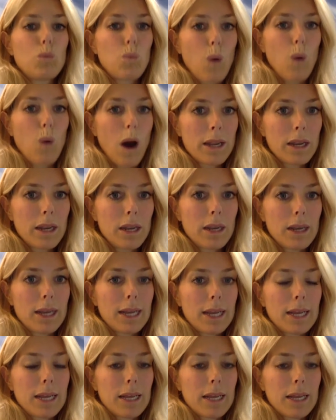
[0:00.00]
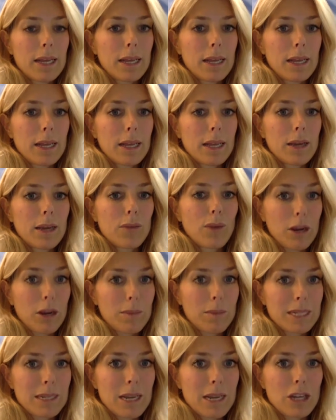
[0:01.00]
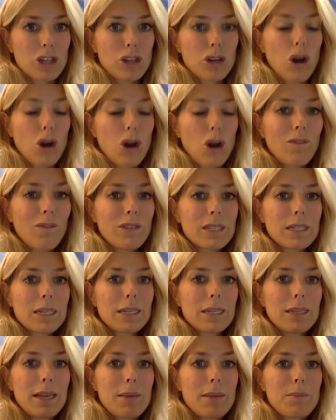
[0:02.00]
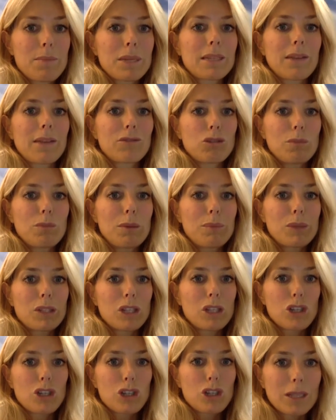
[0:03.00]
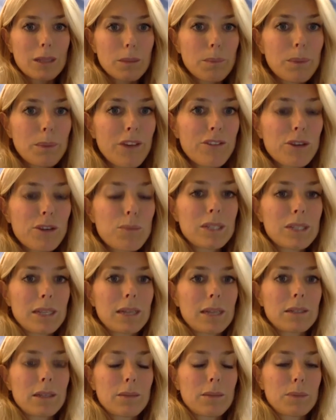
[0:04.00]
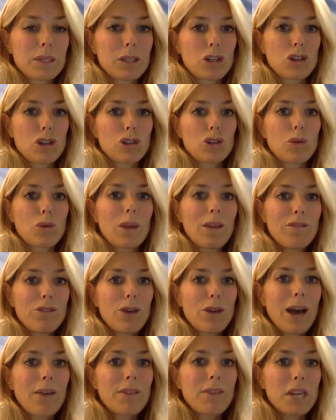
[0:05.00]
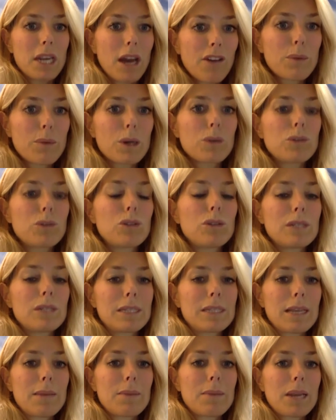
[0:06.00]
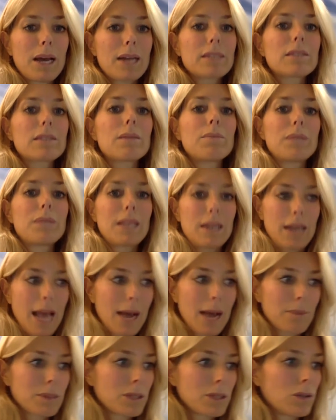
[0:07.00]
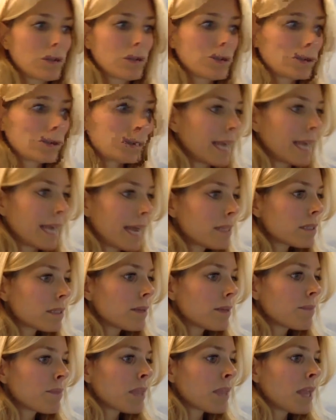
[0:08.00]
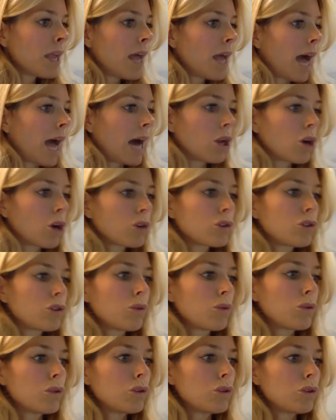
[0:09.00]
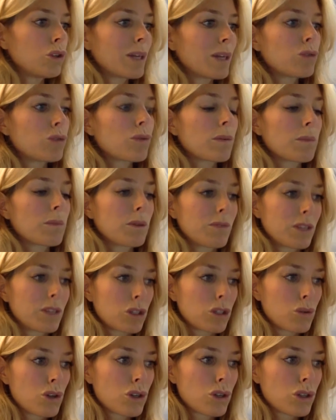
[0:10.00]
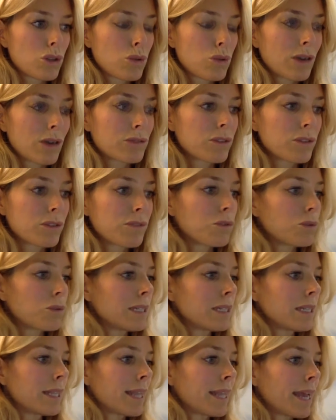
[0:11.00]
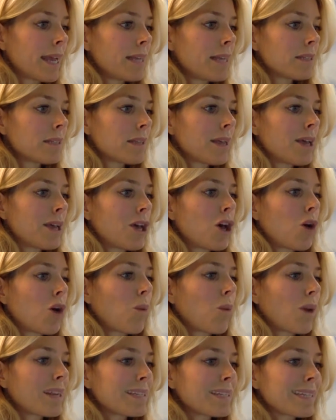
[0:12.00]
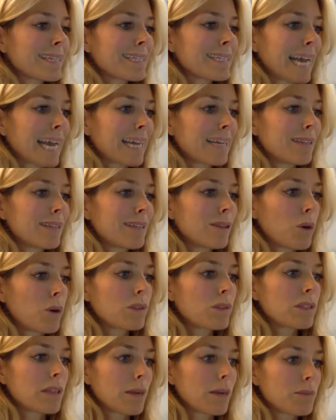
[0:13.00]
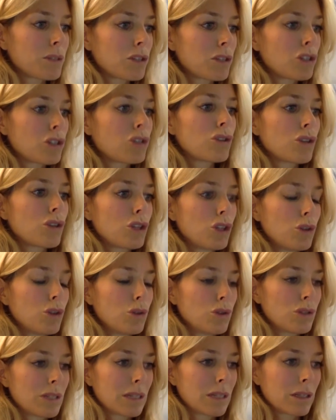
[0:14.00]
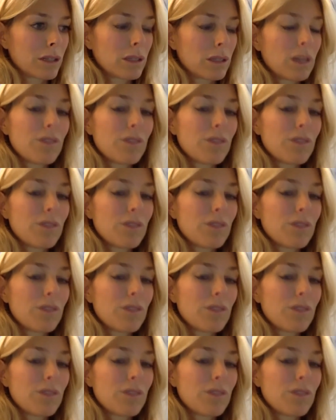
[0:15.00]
To one recommendation, obviously the implants have to be positioned in the perfect prosthetic position. So if you have enough bone to stabilize them, then absolutely yes. How long do you wait to remove the sutures? 12 to 14 days. What is exactly the bone substitutes you use in the